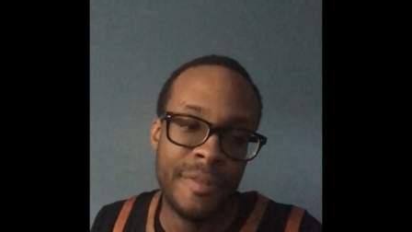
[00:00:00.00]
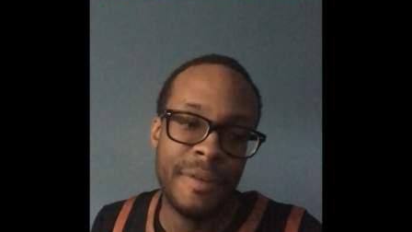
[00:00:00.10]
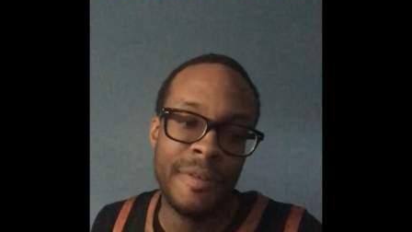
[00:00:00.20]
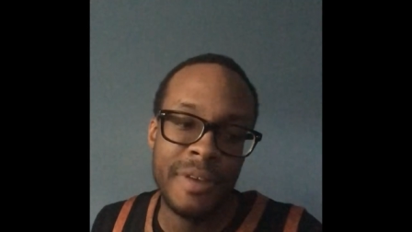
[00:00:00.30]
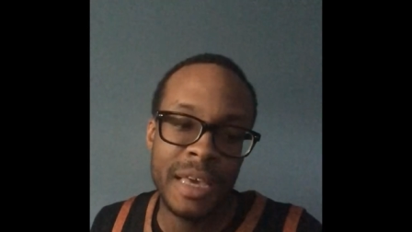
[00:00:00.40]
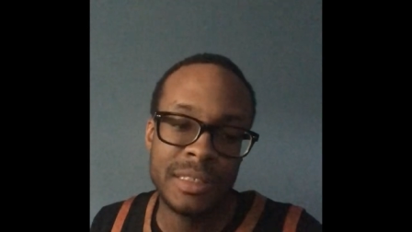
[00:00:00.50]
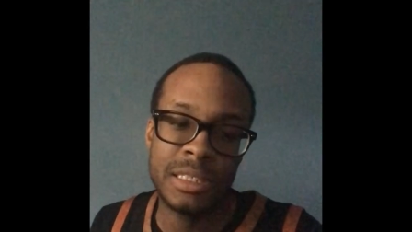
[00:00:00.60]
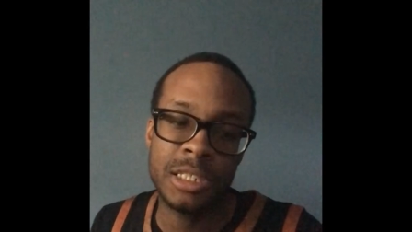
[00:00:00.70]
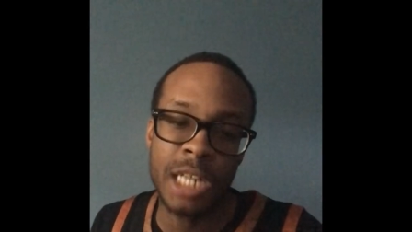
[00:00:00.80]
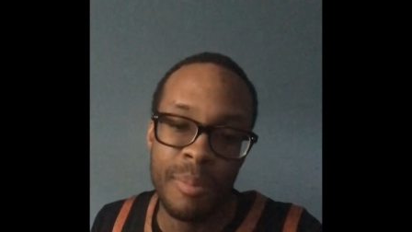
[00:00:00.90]
If he gets
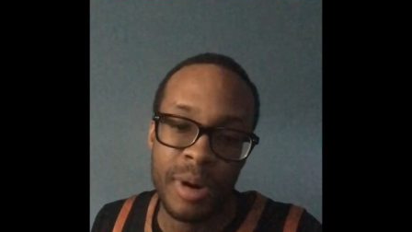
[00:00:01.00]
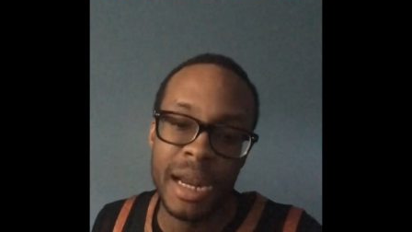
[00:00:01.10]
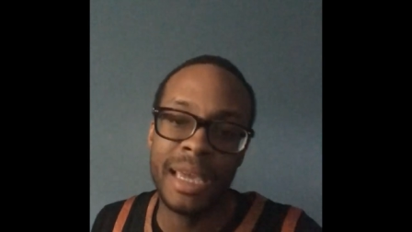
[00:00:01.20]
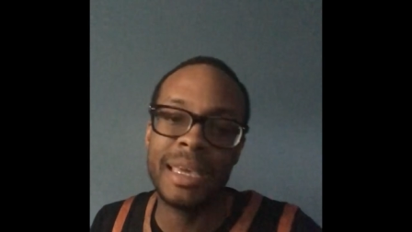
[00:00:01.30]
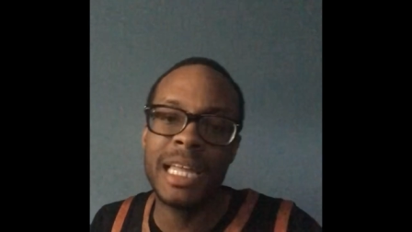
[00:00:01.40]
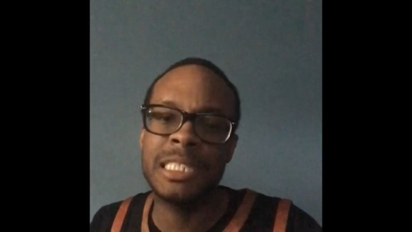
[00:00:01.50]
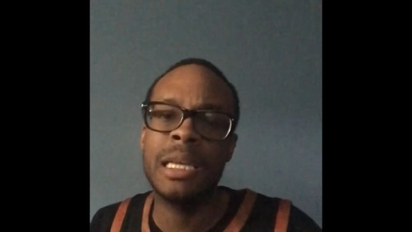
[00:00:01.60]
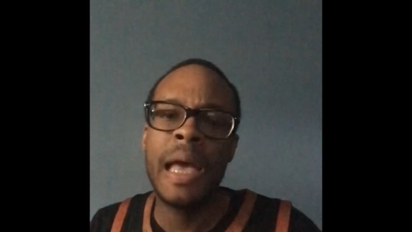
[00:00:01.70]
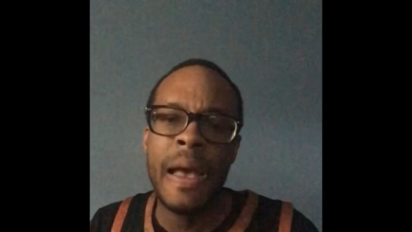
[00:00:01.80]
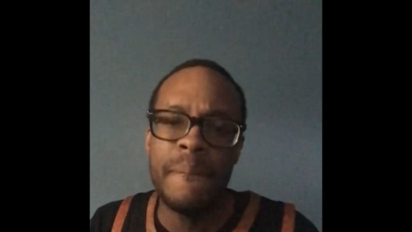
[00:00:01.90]
his jumper and gets
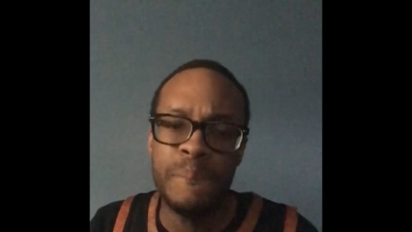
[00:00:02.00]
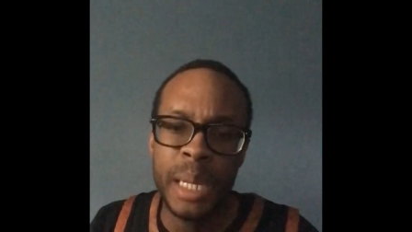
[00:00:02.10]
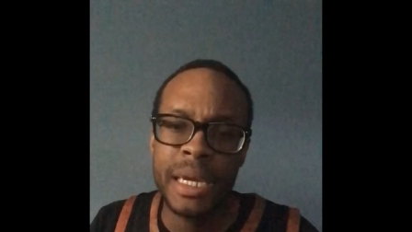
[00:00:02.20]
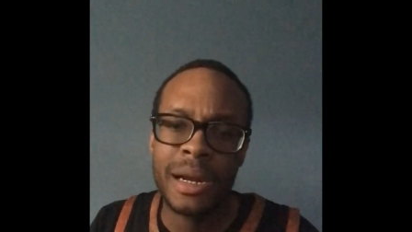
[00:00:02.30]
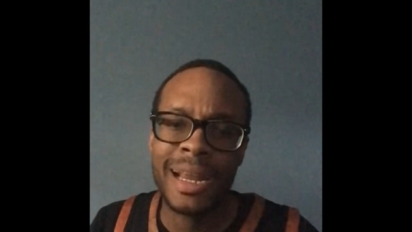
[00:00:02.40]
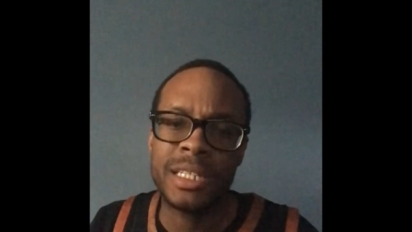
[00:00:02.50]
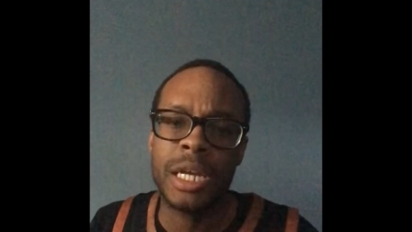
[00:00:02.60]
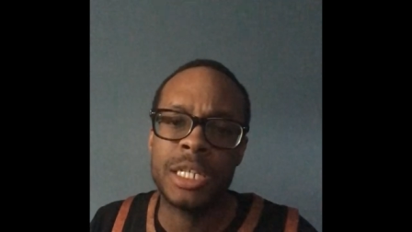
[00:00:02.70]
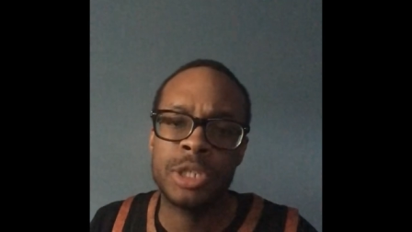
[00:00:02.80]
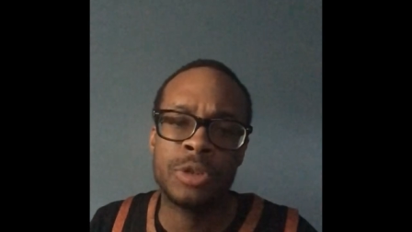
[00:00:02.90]
bigger
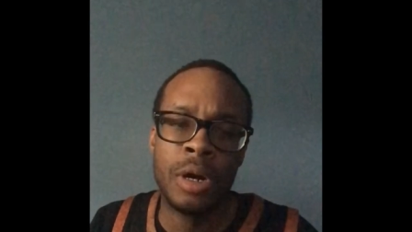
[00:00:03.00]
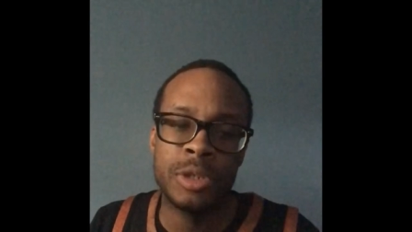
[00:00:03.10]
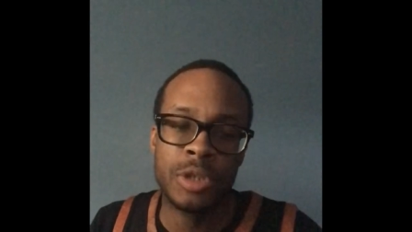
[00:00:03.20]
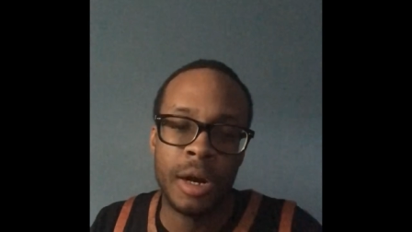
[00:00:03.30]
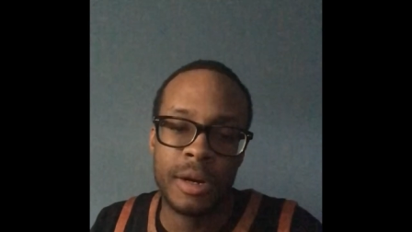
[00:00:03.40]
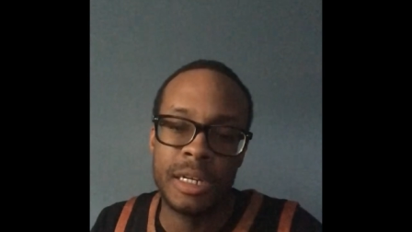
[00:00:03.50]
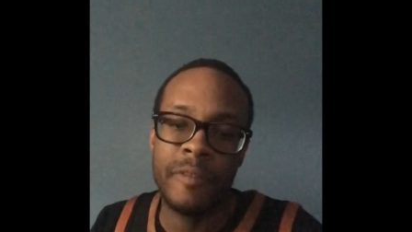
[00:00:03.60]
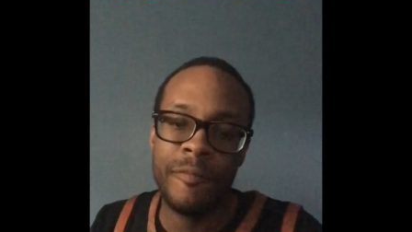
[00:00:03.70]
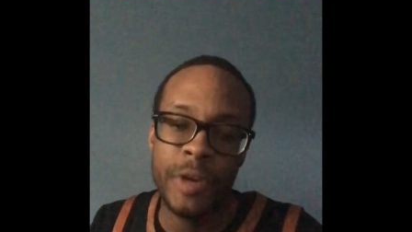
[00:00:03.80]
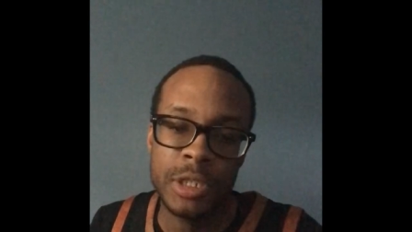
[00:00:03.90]
and stronger in the
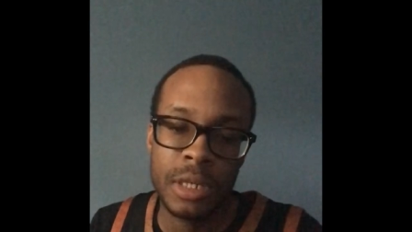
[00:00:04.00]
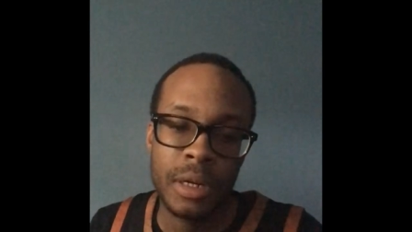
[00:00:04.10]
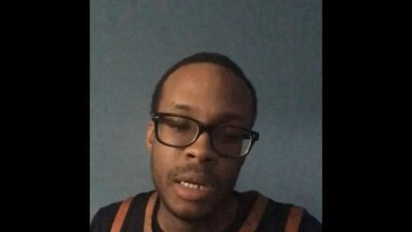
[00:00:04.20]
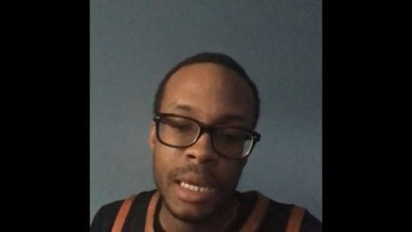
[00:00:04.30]
future,